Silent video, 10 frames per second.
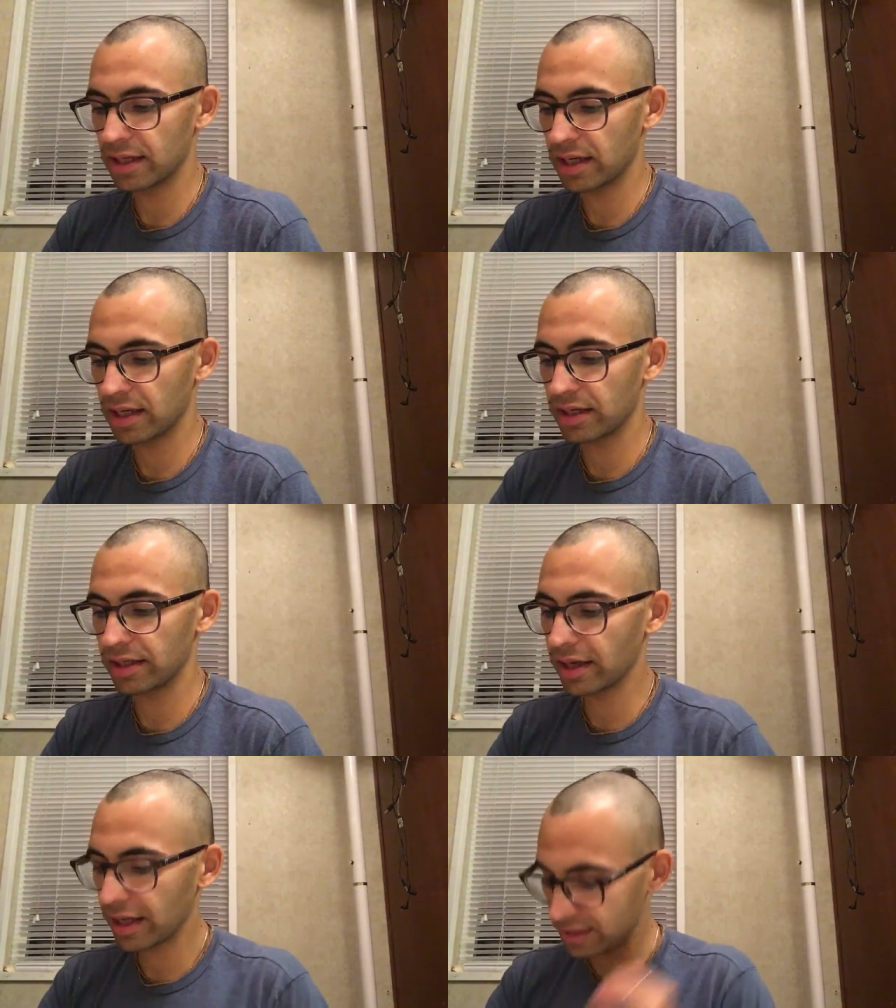
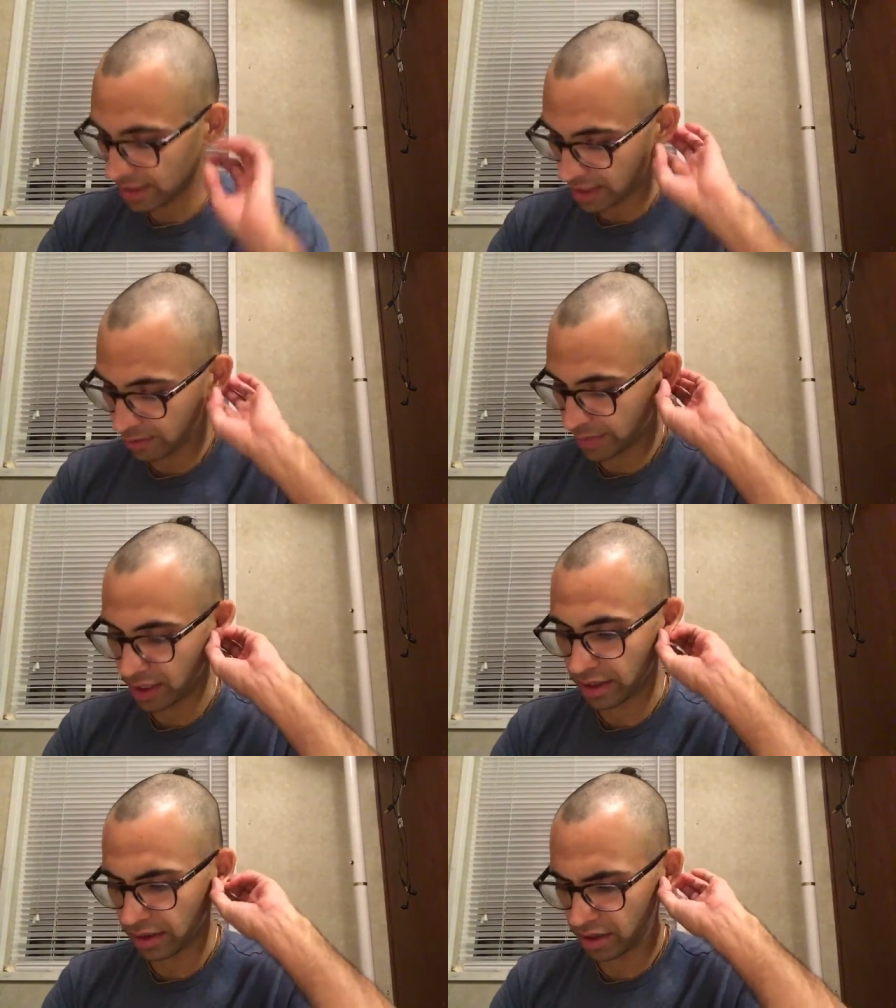as yet
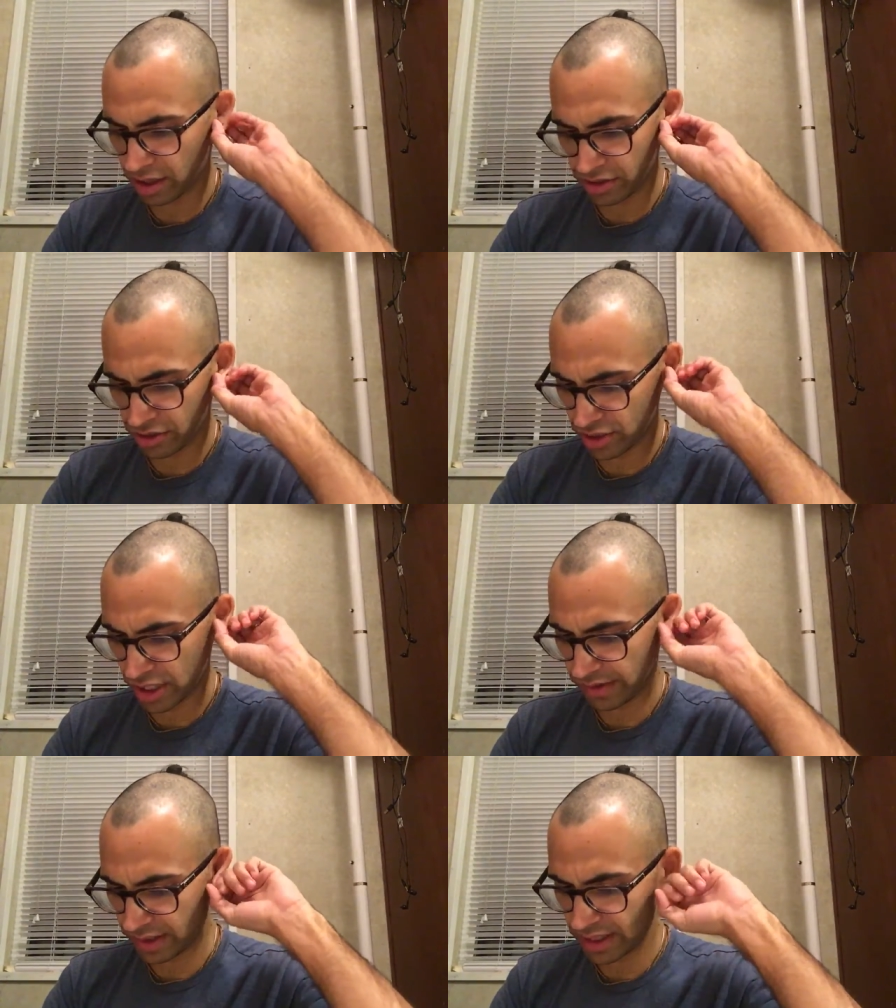begun our lunch,
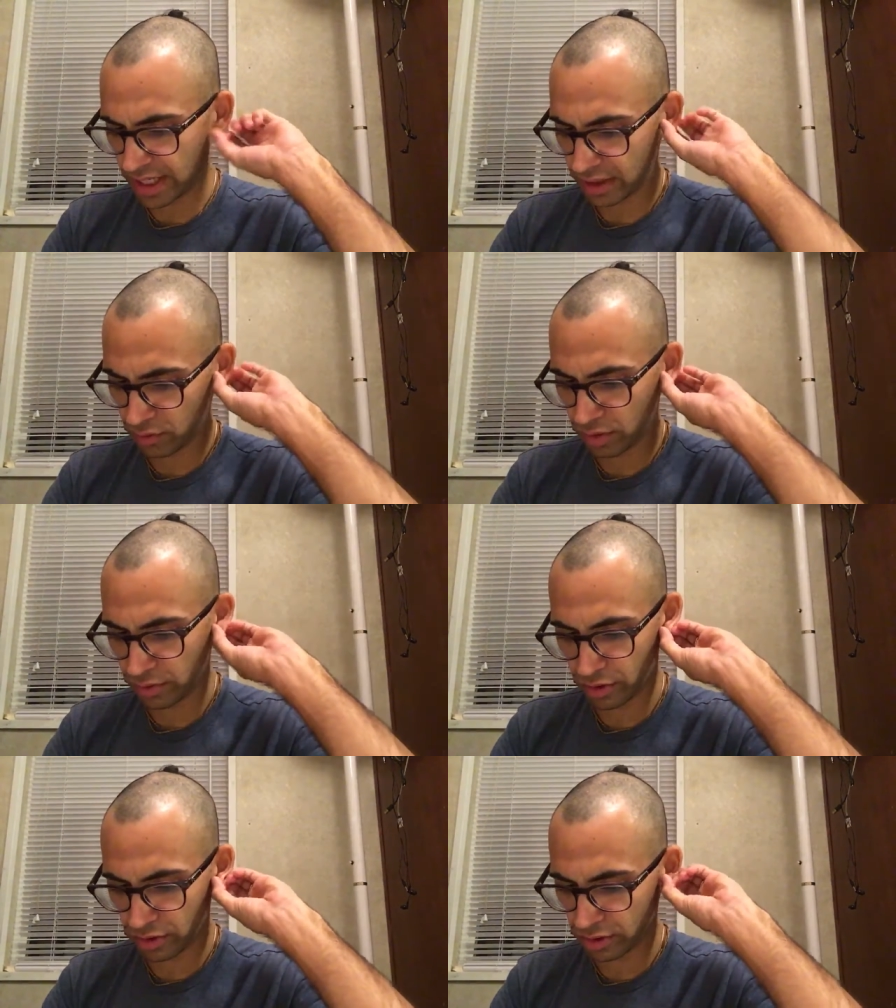not even taken one
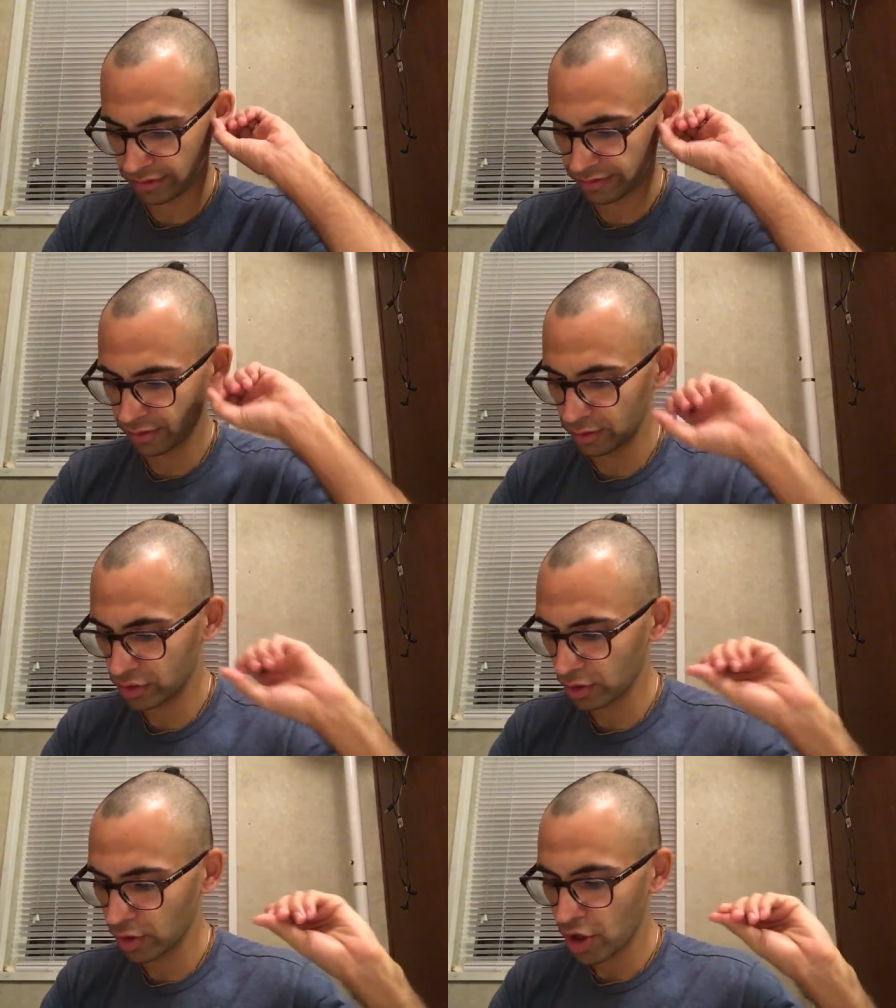morsel of food.
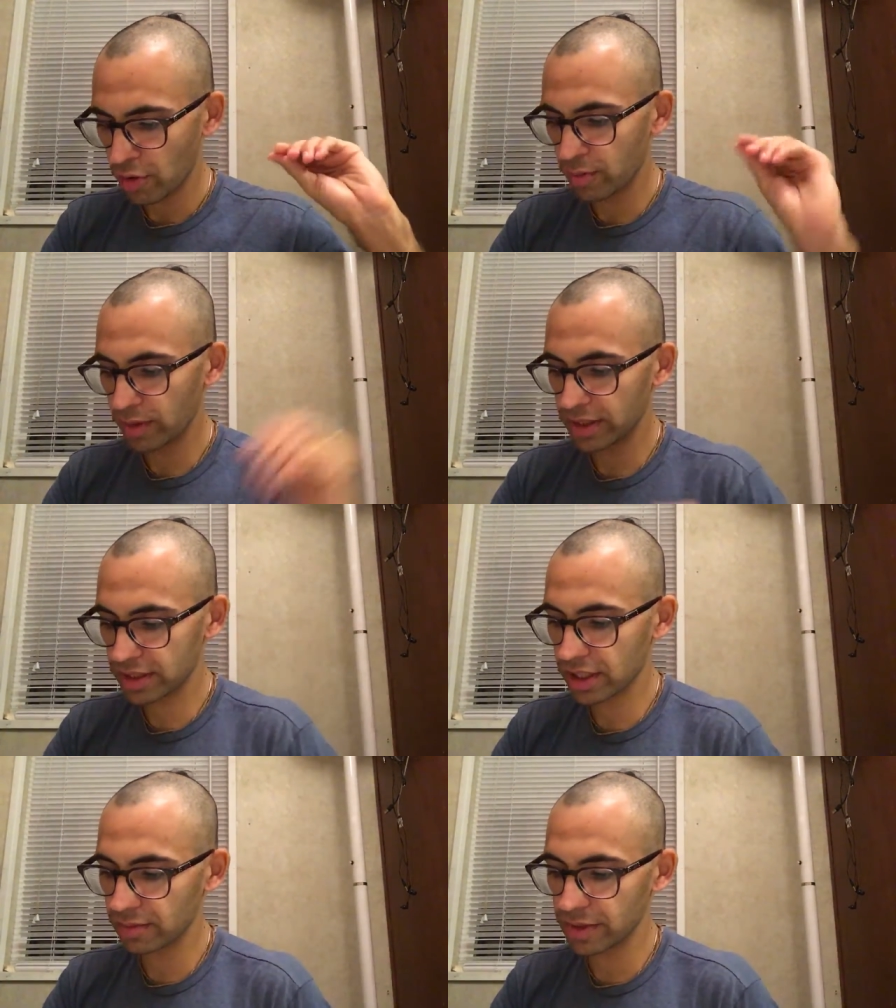So
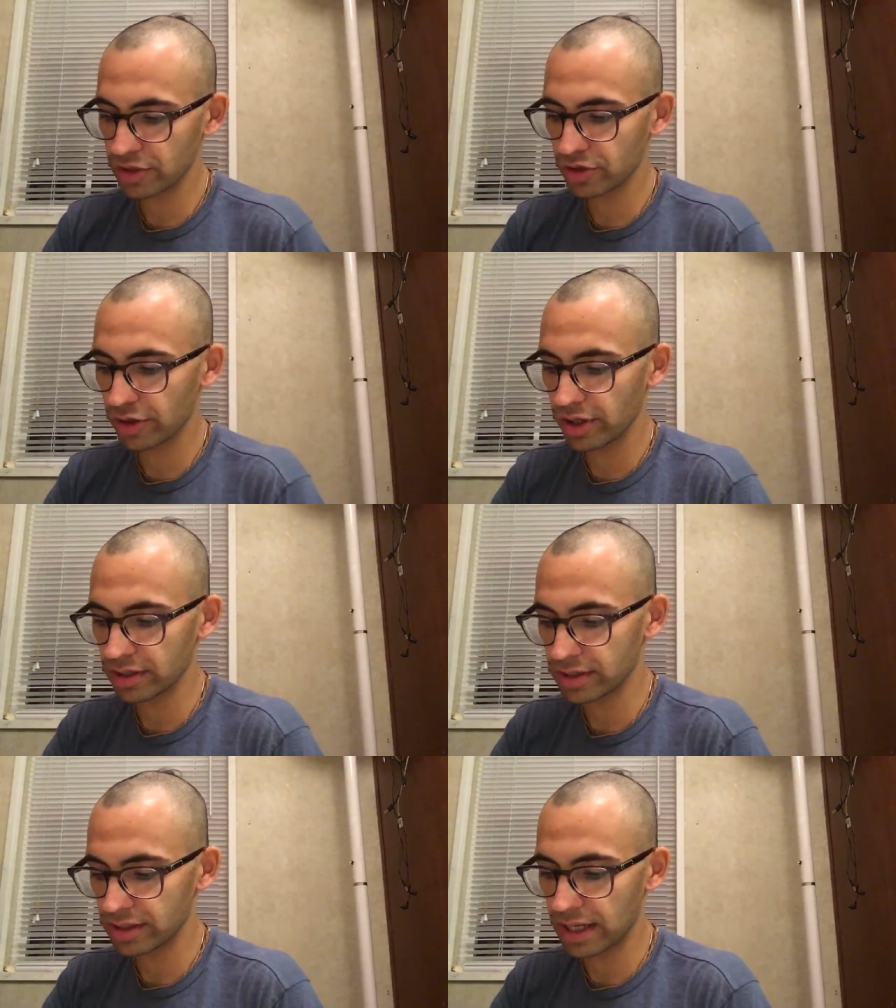please come and join
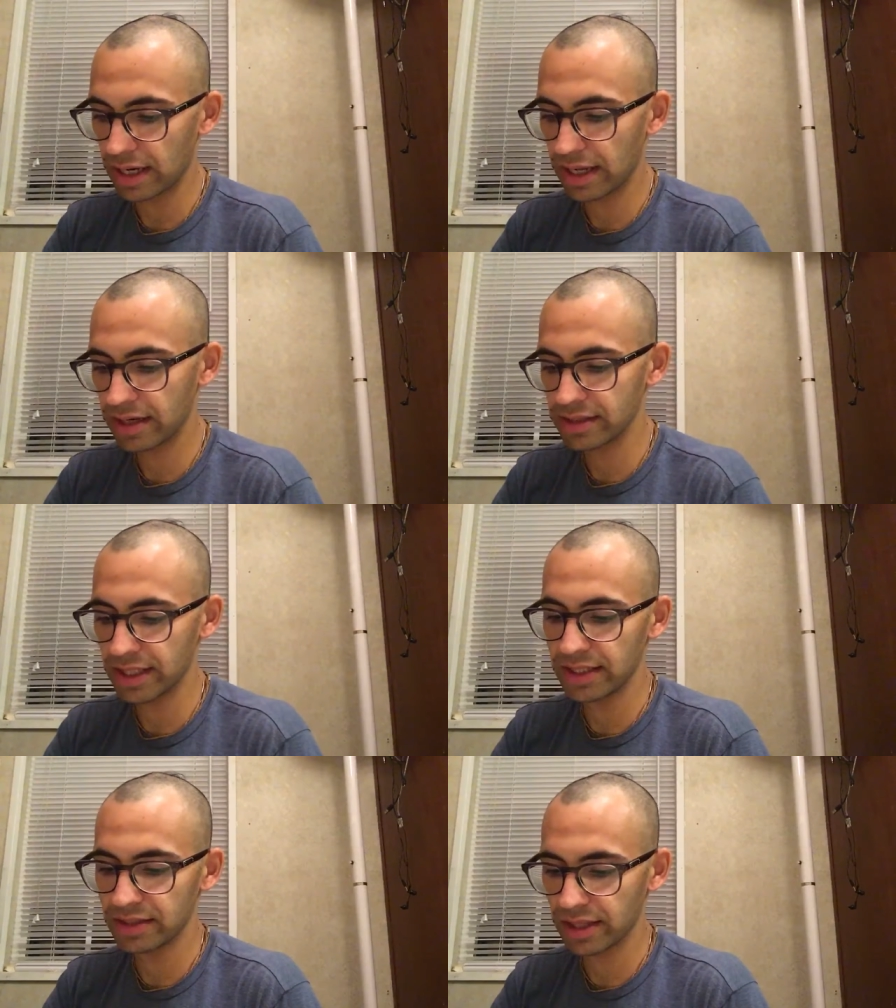us and let us
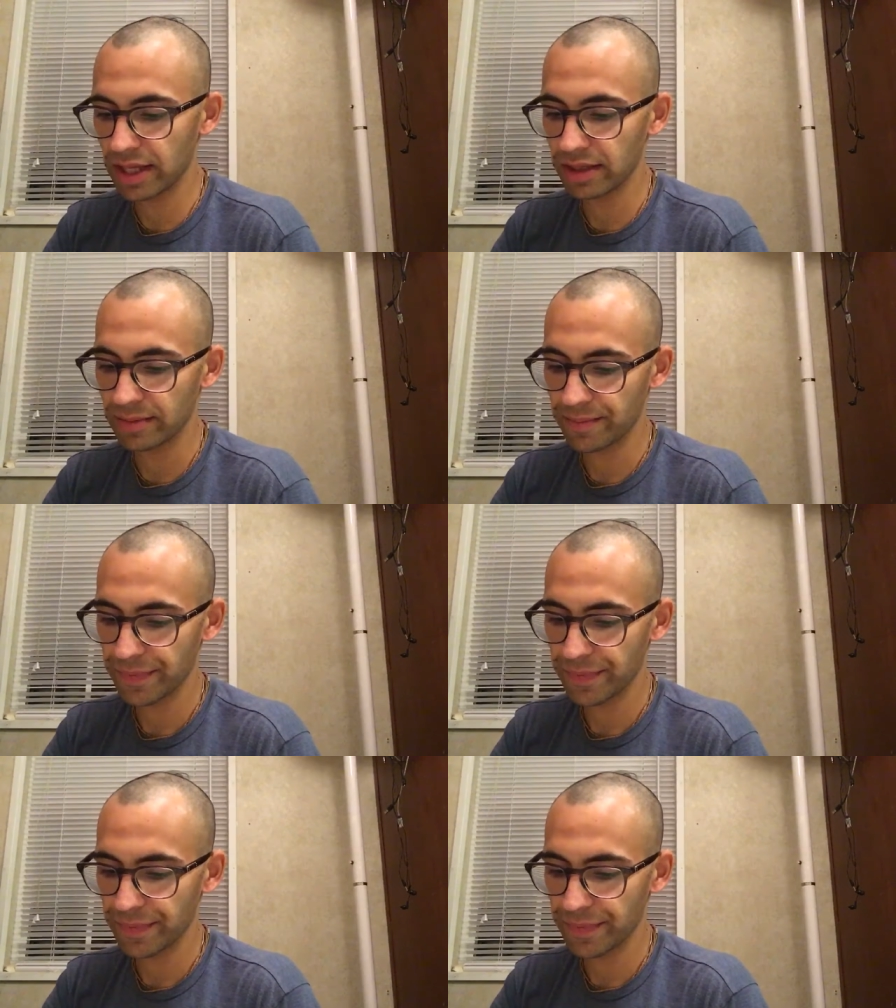eat together.